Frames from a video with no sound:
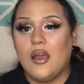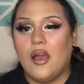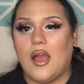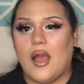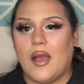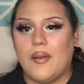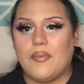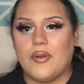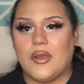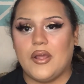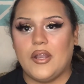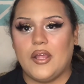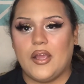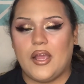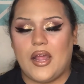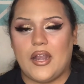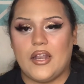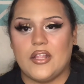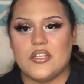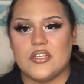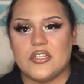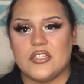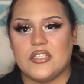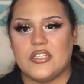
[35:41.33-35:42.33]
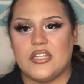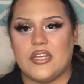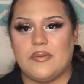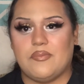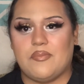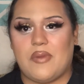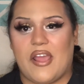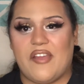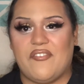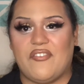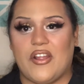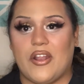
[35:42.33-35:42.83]
I'm gonna kind of just see
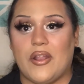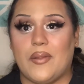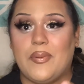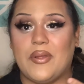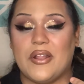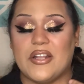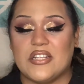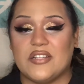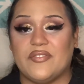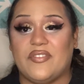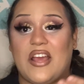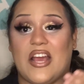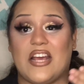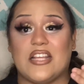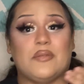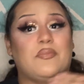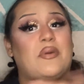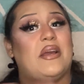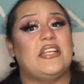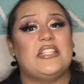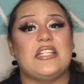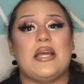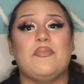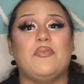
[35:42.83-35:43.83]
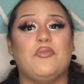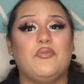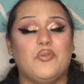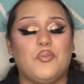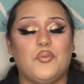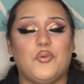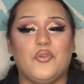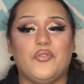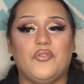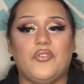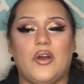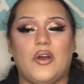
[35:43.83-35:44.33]
my final opinion if it has my stamp of approval.